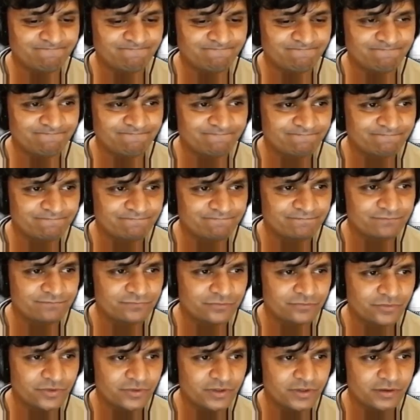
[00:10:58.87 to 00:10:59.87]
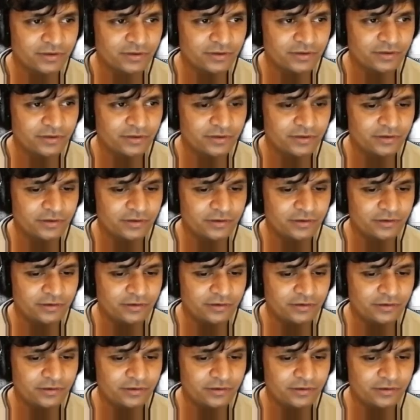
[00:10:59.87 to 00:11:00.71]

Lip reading: (no one is talking)